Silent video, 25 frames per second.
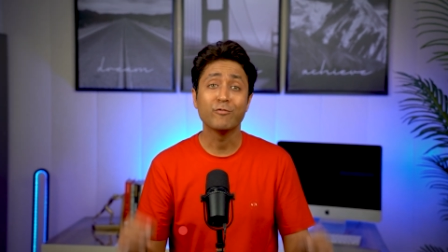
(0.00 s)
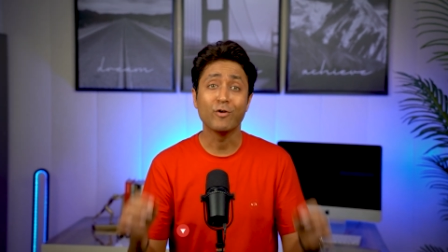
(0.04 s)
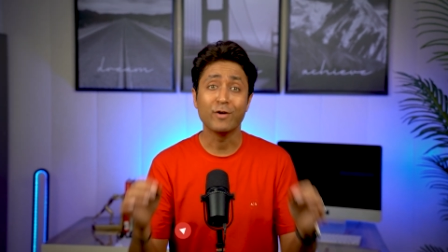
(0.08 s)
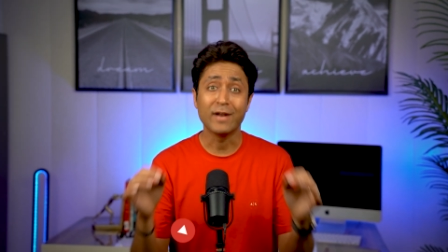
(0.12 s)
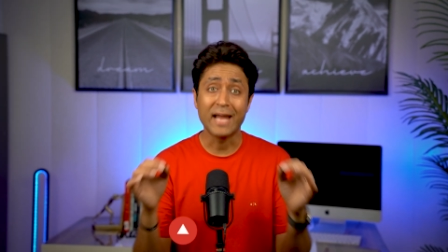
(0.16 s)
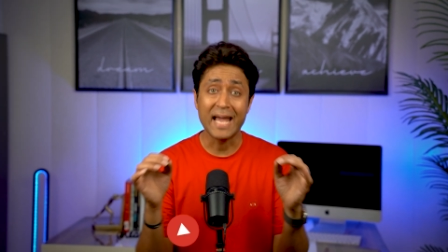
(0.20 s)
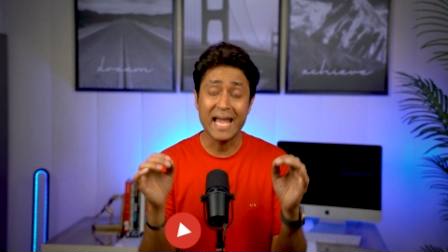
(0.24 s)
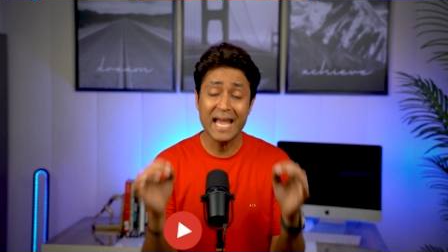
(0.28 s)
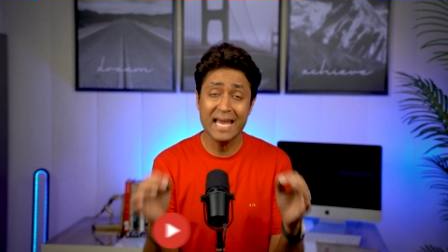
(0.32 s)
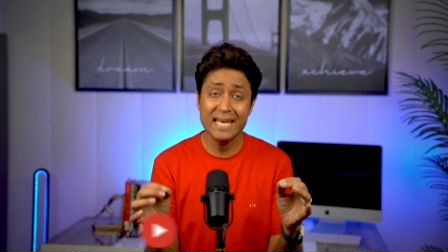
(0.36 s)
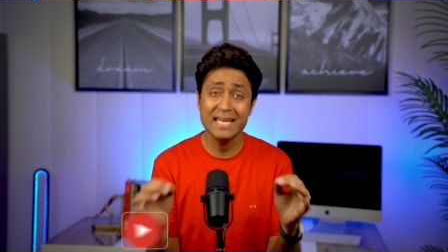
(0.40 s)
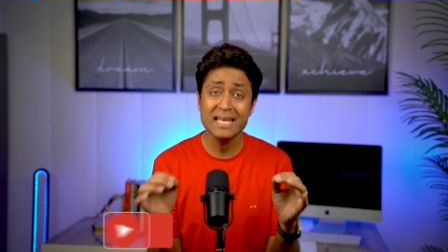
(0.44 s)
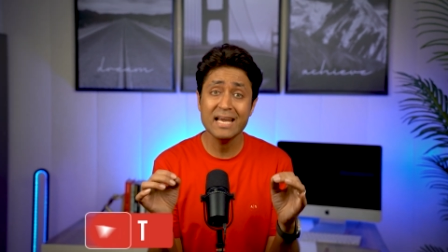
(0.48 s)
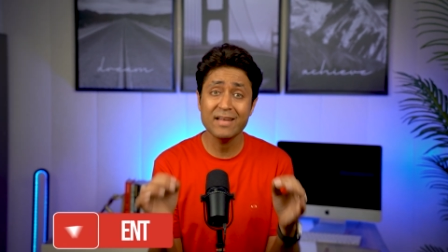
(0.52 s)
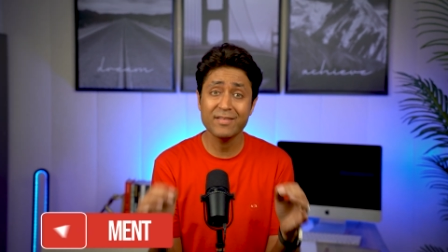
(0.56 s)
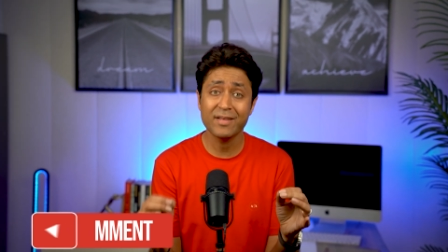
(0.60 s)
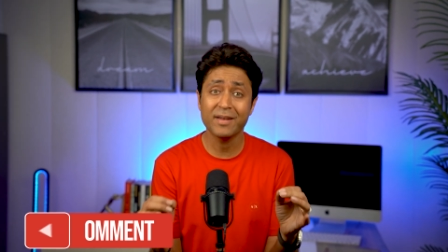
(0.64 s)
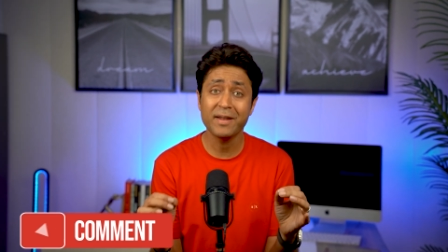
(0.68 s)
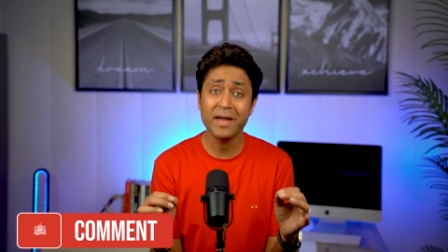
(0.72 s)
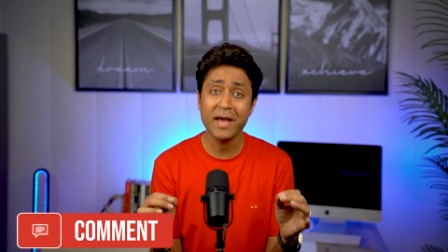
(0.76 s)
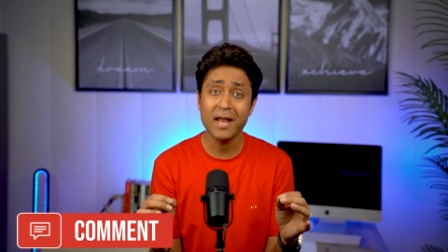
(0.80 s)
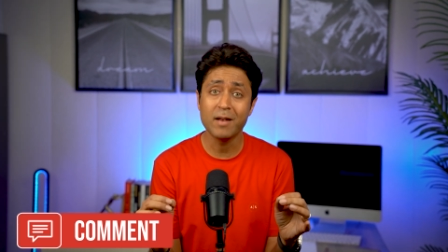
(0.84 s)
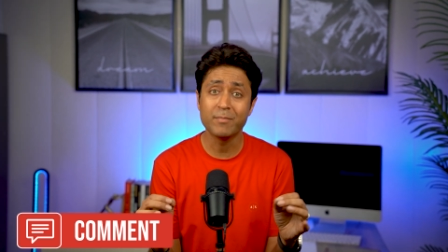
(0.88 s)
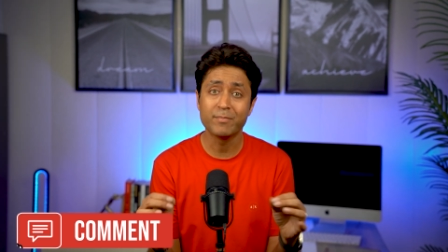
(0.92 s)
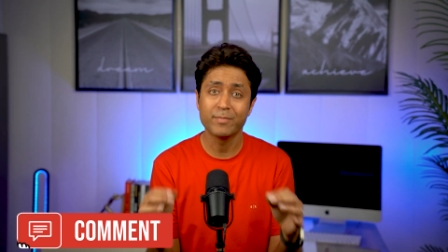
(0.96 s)
For any
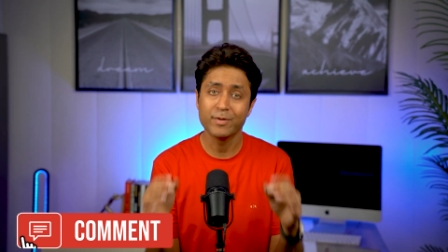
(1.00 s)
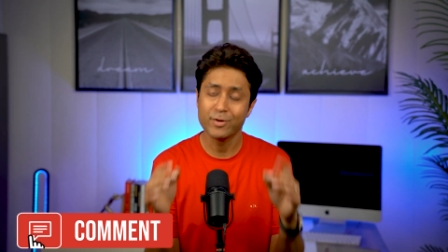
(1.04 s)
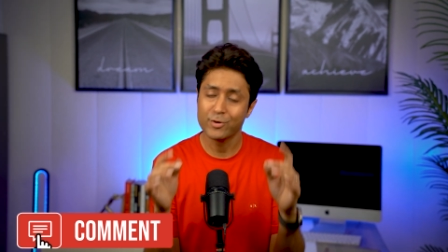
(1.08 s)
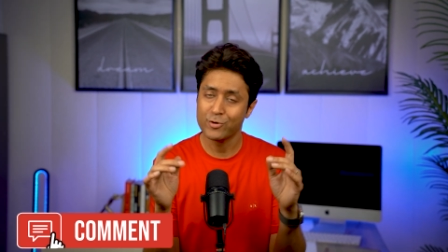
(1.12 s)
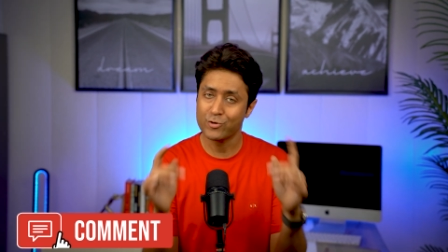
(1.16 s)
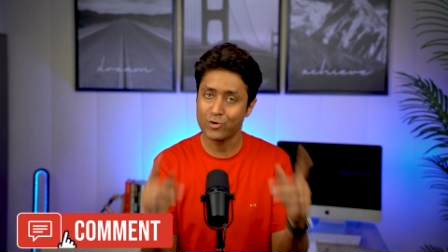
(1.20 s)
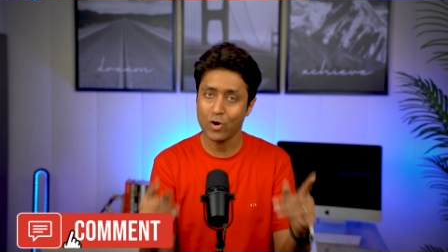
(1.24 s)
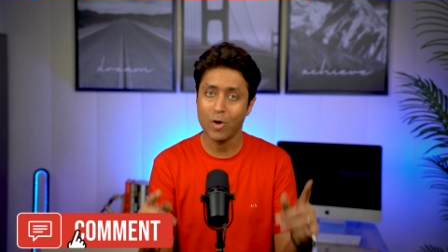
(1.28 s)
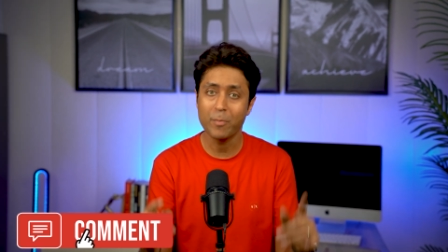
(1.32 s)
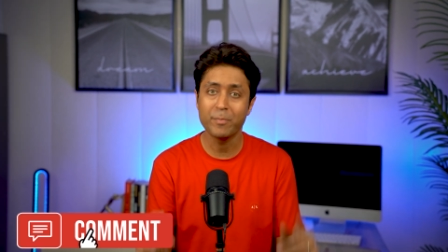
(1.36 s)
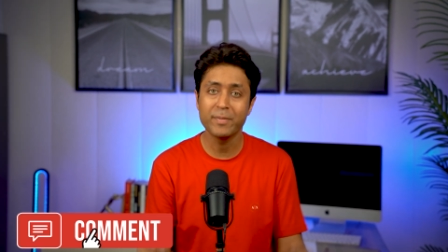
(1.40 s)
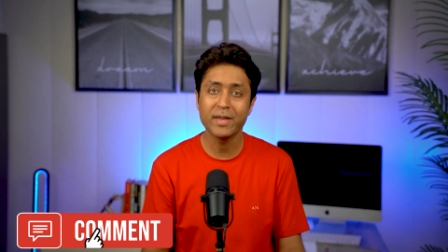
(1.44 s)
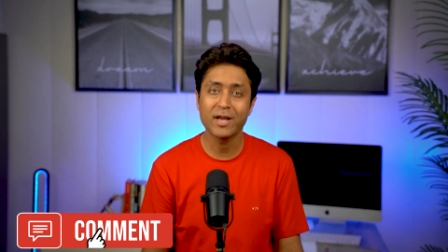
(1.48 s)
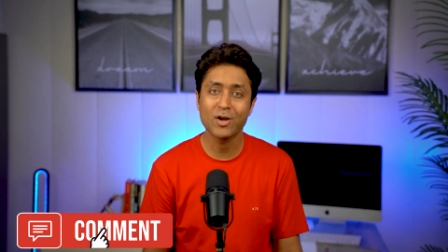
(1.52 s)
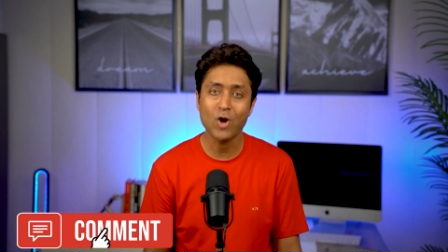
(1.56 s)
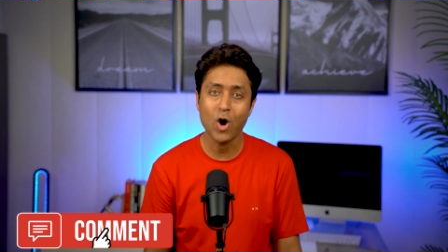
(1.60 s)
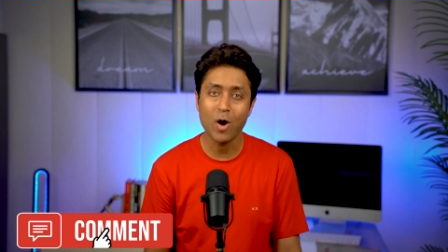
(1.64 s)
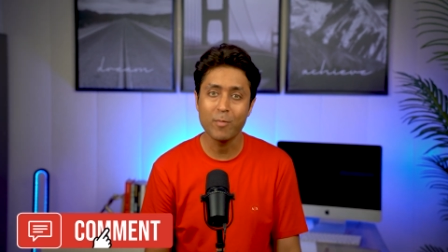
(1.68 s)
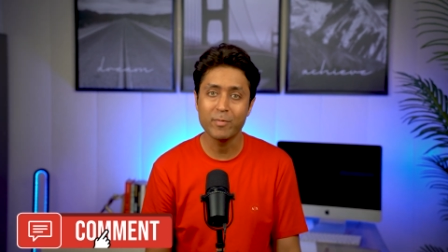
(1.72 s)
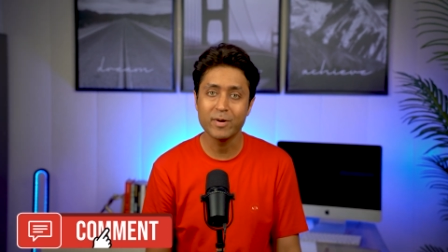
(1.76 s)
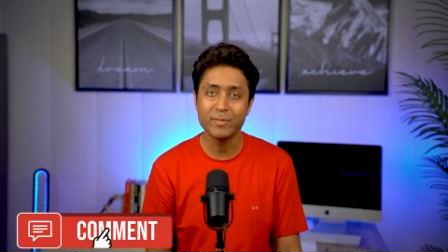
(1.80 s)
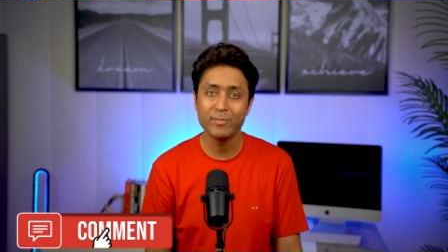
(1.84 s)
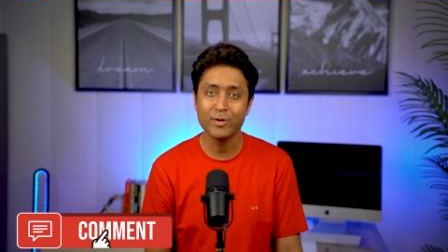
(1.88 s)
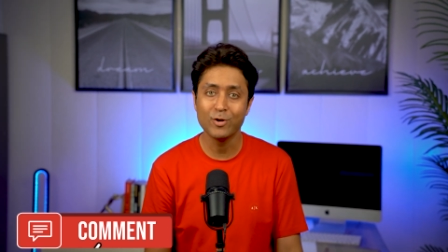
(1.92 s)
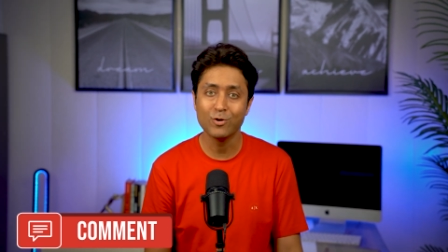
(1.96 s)
other help, drop me a
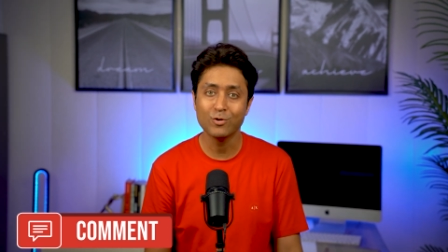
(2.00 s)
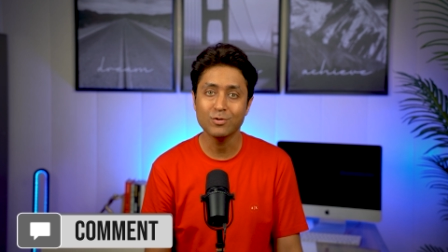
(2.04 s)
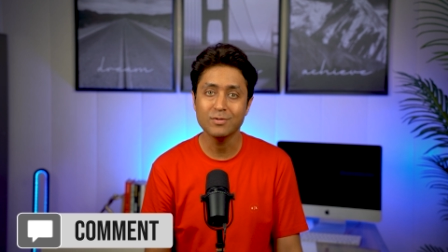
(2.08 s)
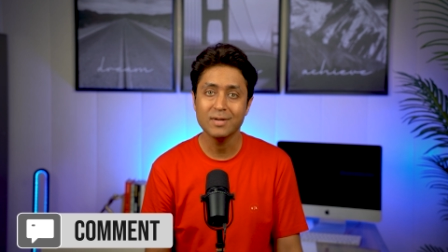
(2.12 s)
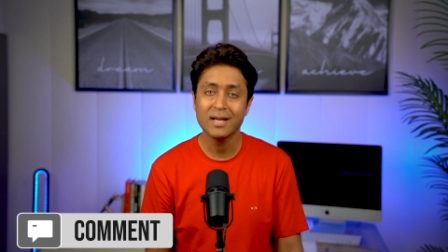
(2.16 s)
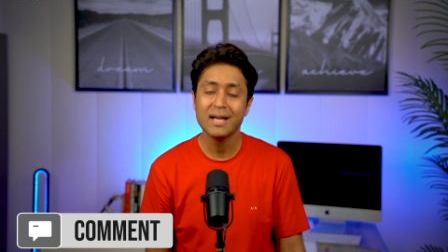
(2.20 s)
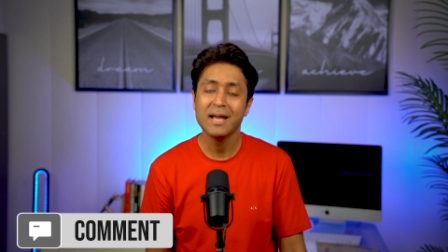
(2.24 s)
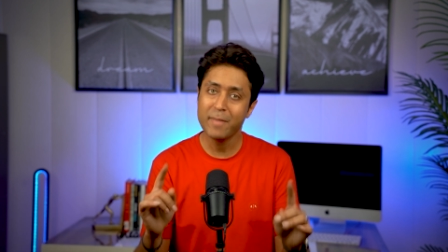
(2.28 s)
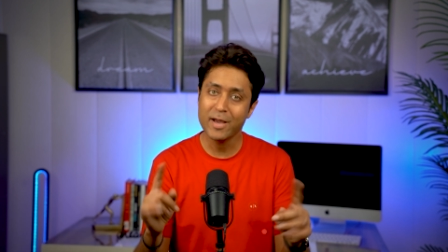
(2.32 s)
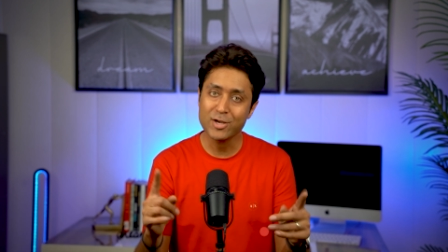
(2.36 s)
comment below.